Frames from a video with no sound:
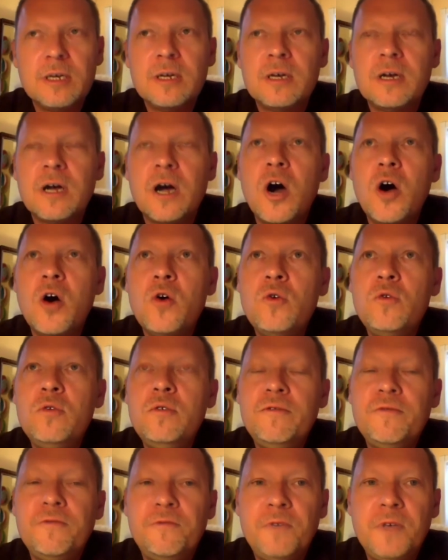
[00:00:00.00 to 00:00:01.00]
own
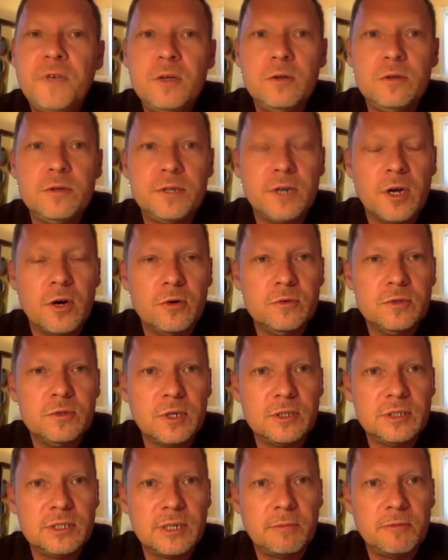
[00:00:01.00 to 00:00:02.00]
field notes
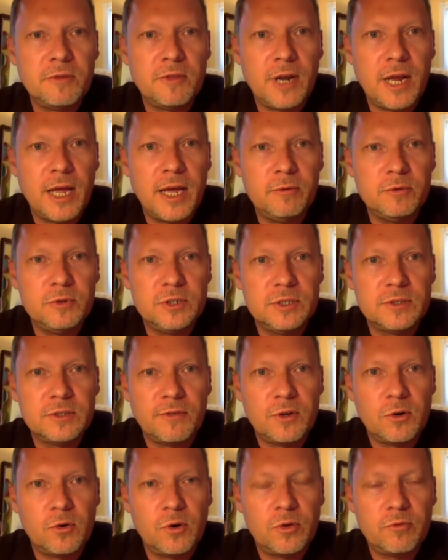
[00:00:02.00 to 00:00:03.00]
on some of the languages of
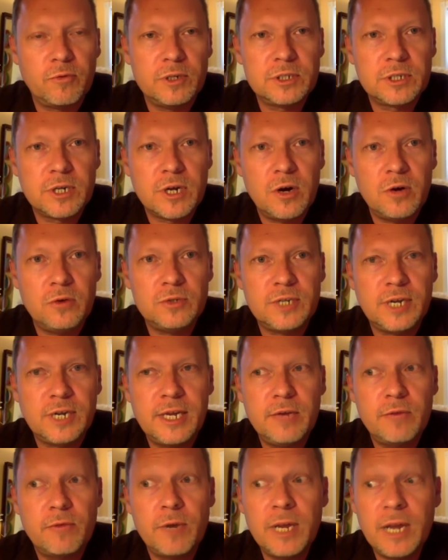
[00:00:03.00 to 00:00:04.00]
the Northwest Coast, and
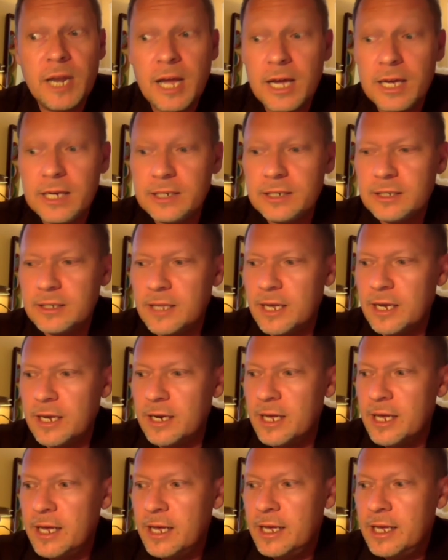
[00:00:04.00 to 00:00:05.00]
he realized that
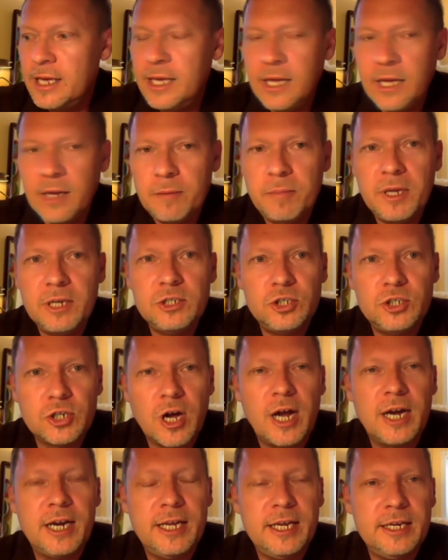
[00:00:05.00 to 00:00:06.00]
he had been
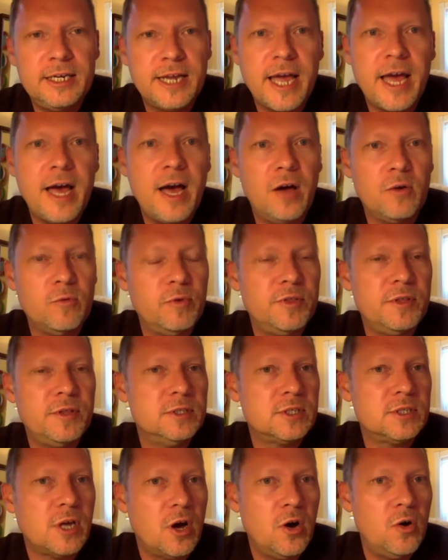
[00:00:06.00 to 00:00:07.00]
jotting down with
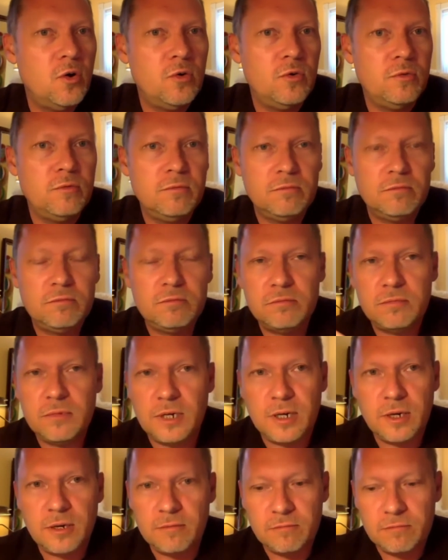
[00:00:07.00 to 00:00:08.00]
his own
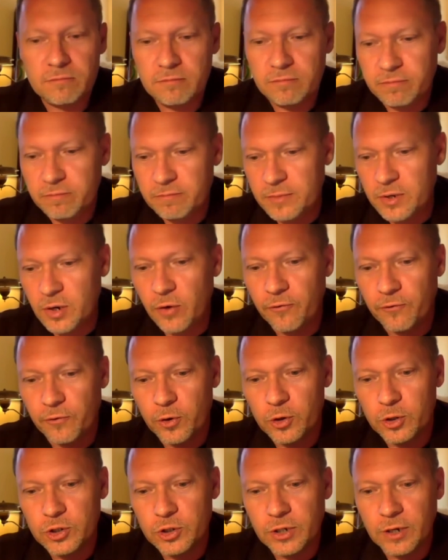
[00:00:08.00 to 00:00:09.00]

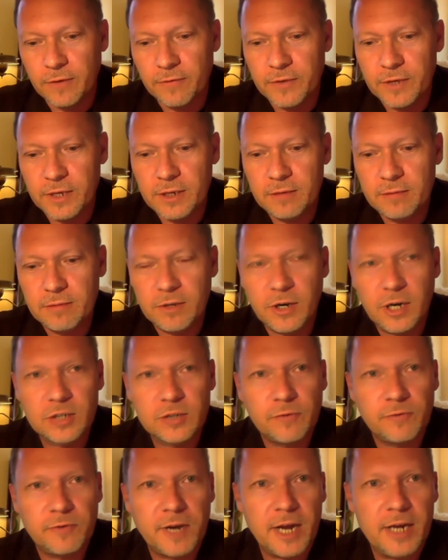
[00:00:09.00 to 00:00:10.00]
version of the
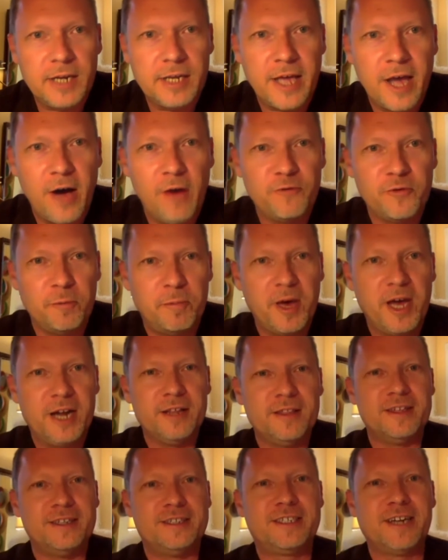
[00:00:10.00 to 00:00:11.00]
International Phonetic Alphabet
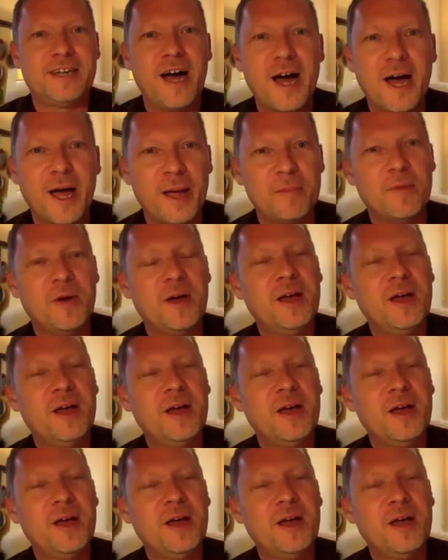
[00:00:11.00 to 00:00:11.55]
at the time,